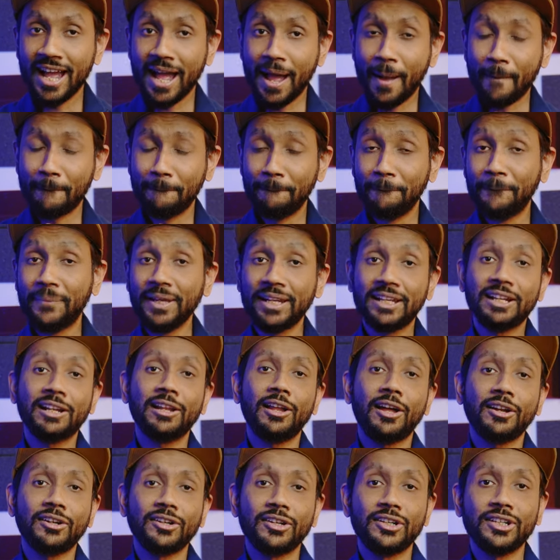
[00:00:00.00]
a bit
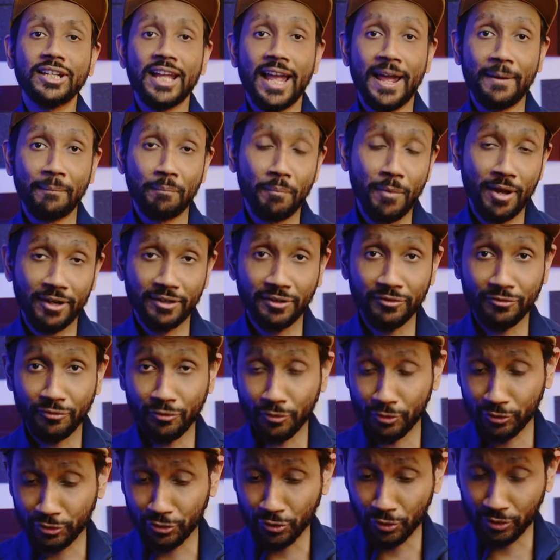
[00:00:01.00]
cluttered and muddy
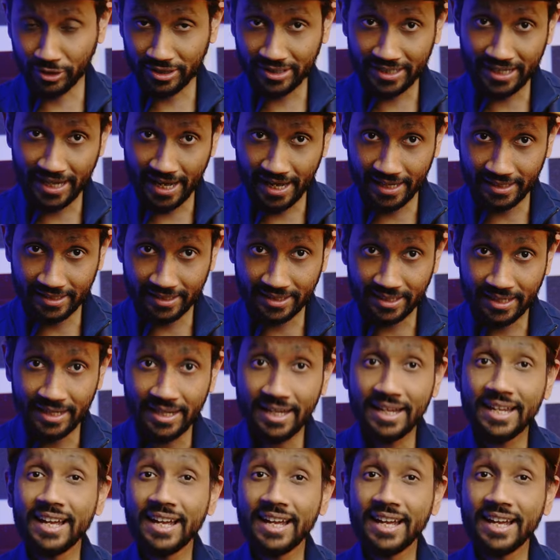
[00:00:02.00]
for your taste.